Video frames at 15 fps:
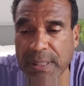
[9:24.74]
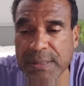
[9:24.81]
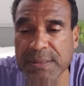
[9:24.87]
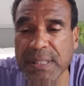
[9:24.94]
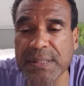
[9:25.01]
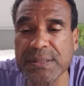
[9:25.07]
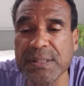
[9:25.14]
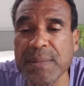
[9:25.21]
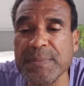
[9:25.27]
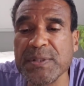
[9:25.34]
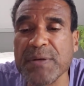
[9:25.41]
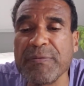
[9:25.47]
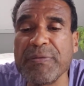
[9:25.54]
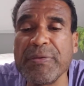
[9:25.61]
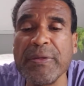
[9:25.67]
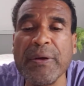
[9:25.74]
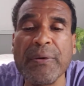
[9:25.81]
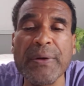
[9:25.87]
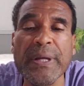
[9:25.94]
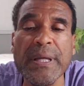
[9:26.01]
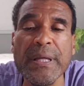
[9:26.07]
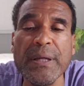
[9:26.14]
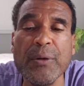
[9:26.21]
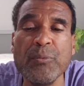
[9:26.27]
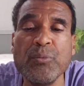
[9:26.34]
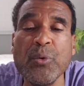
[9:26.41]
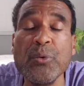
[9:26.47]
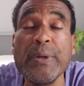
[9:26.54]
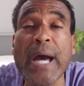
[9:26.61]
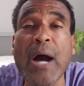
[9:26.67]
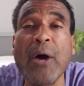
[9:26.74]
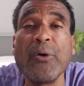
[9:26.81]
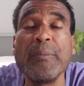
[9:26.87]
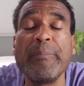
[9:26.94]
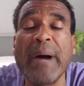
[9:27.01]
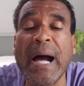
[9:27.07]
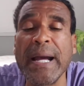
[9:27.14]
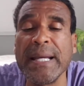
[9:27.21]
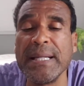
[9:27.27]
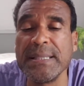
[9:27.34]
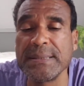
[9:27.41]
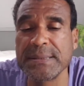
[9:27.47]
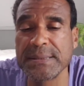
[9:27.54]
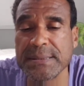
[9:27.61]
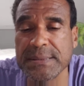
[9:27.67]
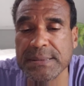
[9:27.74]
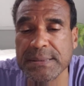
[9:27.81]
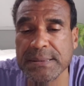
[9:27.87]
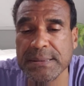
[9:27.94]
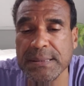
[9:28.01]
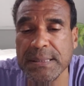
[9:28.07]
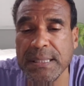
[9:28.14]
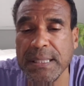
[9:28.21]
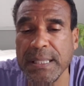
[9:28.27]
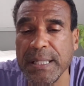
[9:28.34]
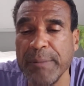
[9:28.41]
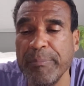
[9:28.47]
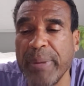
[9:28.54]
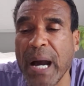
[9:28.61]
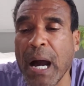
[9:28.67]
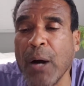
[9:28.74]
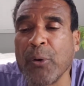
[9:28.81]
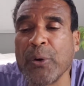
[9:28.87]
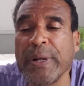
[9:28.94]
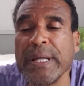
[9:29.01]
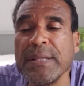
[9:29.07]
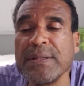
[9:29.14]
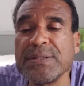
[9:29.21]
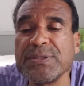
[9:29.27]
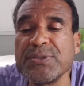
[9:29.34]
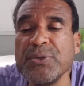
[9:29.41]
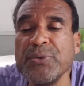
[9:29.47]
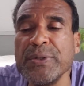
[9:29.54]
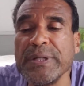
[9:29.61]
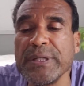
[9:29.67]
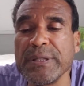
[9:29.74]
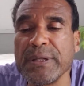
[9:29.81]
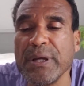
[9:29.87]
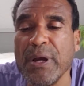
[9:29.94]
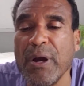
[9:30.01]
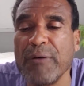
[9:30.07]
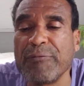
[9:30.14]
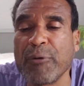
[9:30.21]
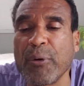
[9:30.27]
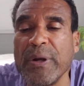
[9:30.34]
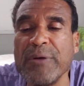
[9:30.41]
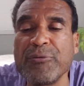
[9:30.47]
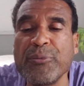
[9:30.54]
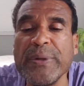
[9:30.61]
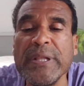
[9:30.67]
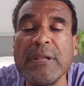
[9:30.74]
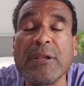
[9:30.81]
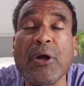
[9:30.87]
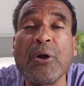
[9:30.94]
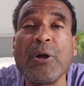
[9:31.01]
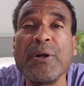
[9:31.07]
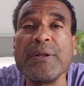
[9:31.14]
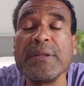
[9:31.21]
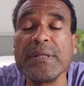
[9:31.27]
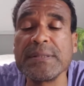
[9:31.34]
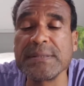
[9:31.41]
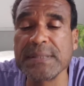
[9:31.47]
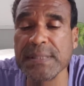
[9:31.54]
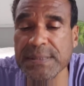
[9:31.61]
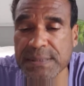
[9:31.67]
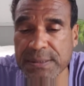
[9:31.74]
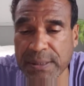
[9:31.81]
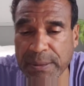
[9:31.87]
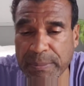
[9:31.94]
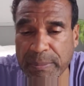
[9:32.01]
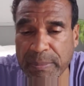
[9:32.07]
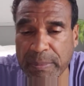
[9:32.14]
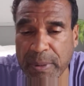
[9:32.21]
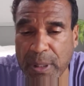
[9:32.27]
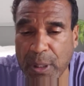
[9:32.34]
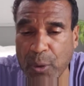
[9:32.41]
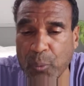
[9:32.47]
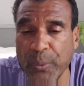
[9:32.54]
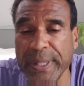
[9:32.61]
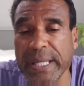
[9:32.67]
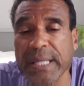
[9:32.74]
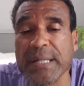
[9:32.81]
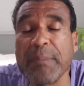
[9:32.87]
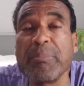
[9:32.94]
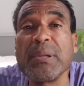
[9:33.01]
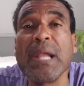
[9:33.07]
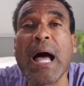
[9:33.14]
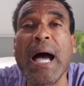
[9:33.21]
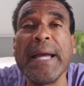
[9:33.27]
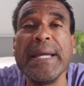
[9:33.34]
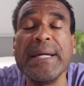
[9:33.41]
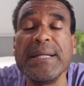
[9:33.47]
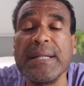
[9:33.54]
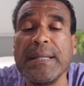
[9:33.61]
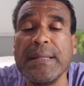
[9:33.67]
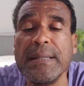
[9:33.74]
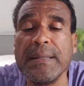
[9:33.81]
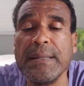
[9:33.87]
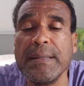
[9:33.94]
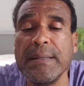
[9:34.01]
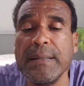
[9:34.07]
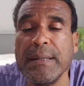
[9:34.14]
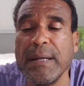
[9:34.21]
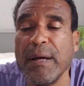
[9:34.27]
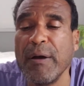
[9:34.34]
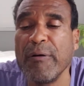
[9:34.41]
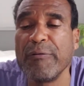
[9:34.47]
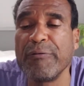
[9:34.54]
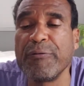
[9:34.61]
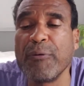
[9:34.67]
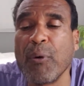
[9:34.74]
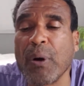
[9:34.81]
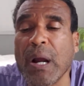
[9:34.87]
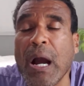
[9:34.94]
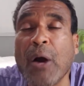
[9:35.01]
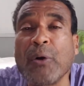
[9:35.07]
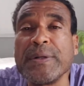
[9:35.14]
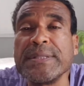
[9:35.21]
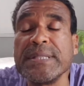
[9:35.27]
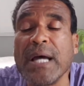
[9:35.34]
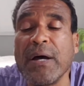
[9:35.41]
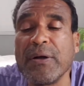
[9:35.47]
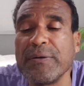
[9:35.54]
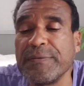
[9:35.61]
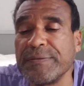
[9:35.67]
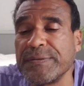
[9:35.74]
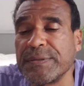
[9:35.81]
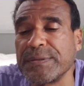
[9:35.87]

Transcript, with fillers: Systems of theory root out bias, empowering the student, for if we learn the system, we can apply it for ourselves.